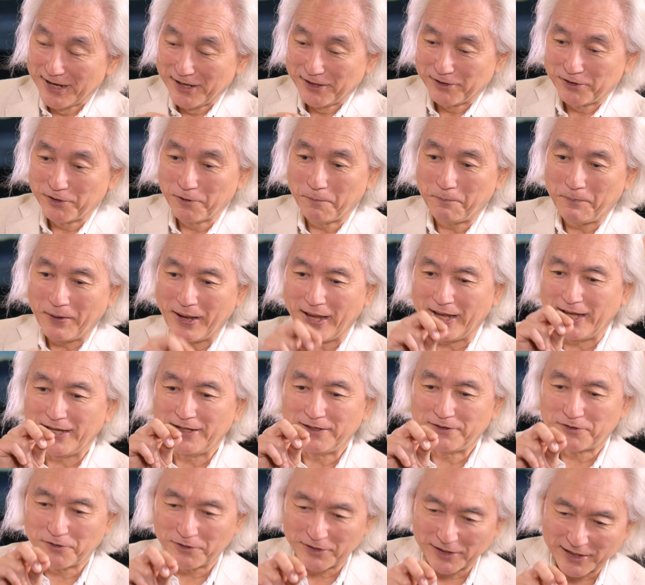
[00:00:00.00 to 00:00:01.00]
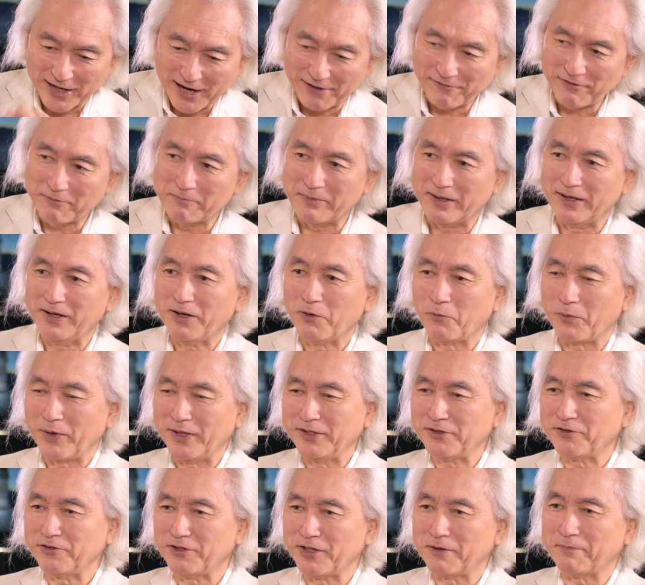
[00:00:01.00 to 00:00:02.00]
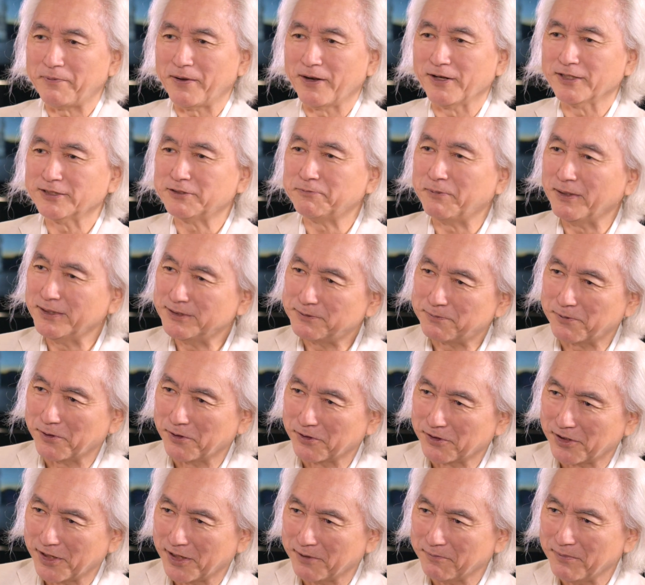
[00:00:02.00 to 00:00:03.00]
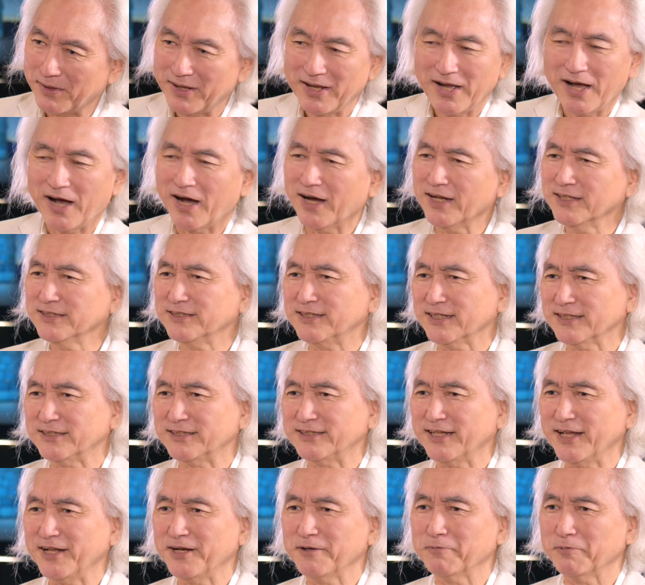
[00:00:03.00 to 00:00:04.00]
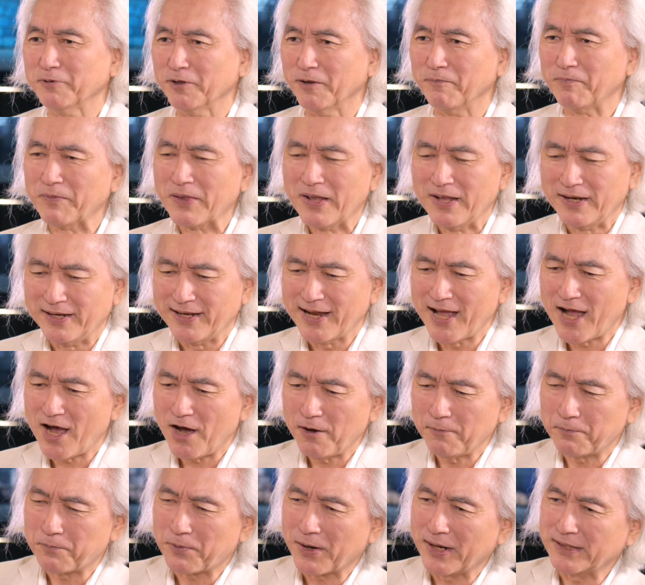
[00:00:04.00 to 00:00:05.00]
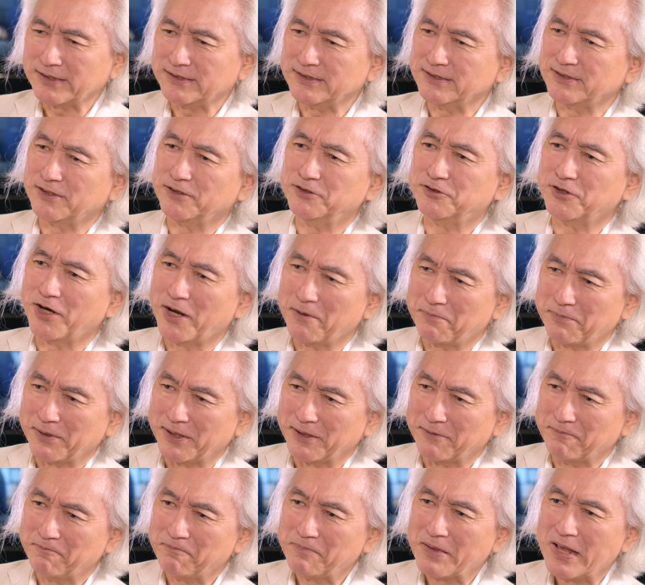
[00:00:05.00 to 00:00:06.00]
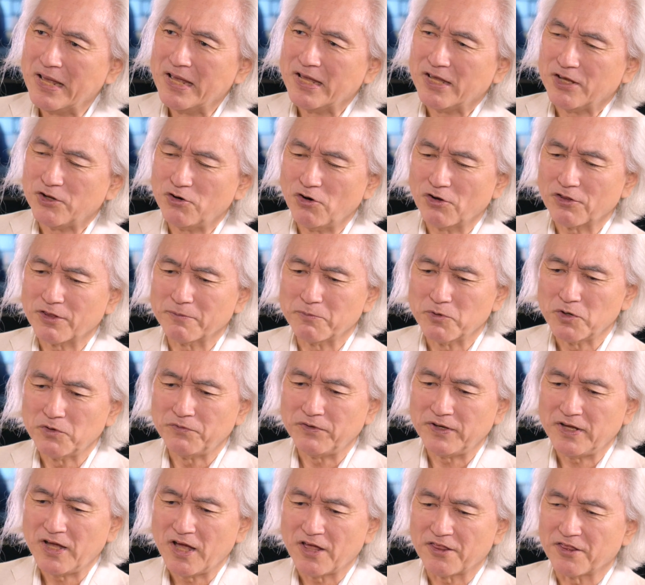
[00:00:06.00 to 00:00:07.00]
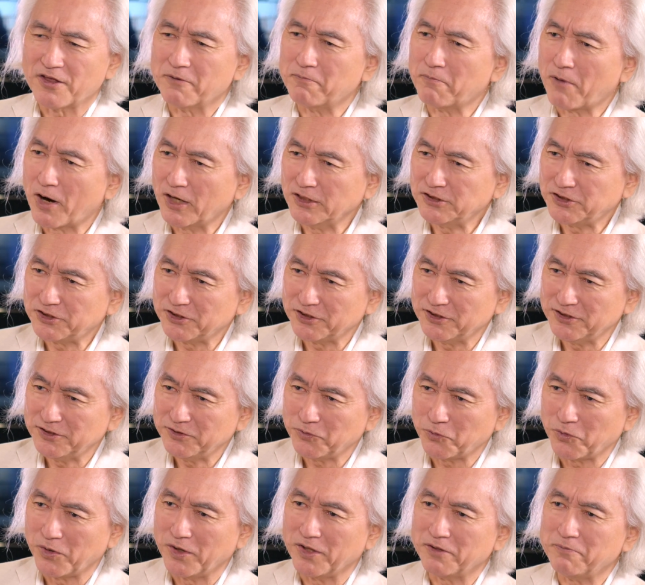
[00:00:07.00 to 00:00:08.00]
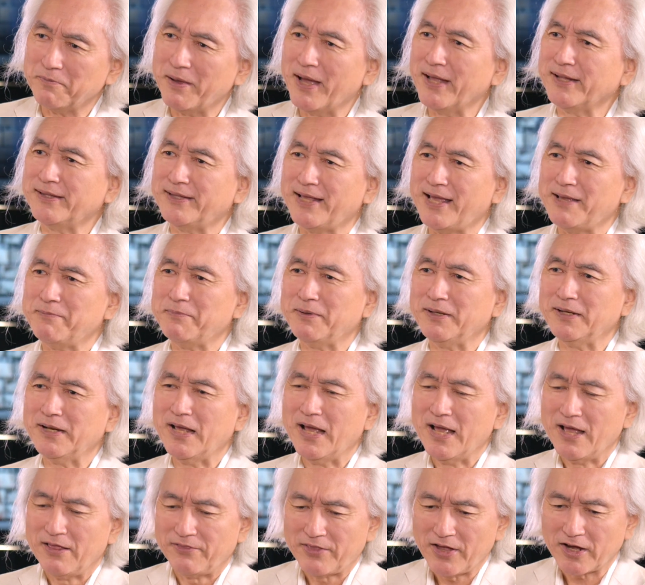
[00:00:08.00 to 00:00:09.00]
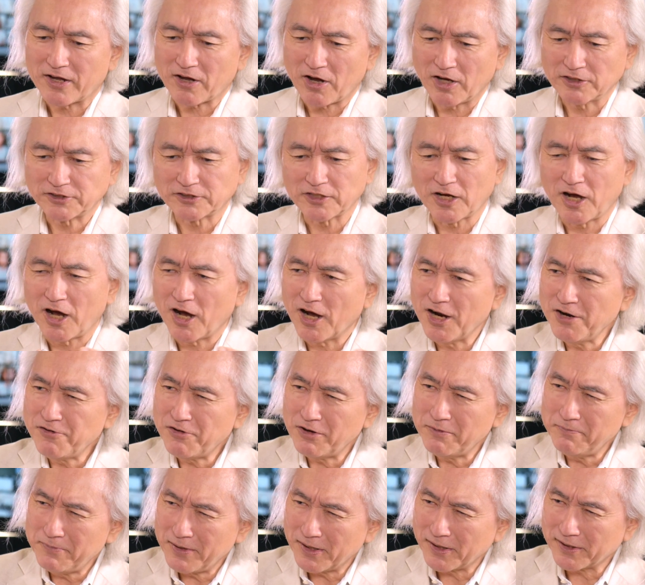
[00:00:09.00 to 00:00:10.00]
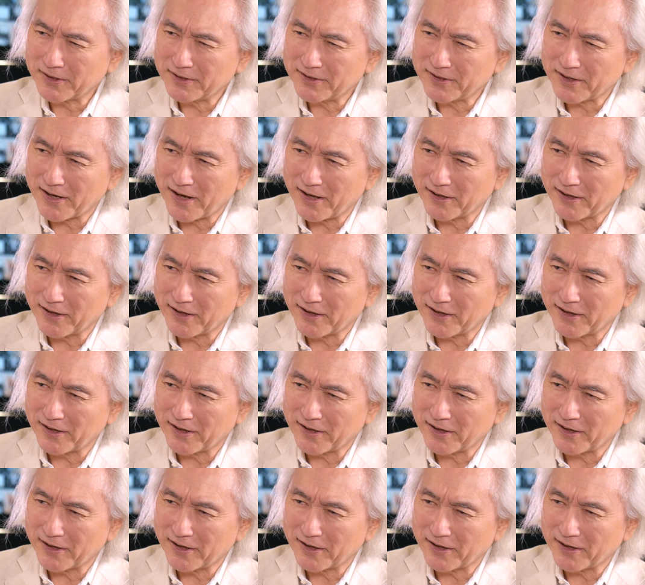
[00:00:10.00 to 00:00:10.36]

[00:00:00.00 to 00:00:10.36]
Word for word: you paid to the government went to the Apollo space program. Unsustainable. Now prices are dropping. You know the movie The Martian with Matt Damon? Yes, That cost $100 million.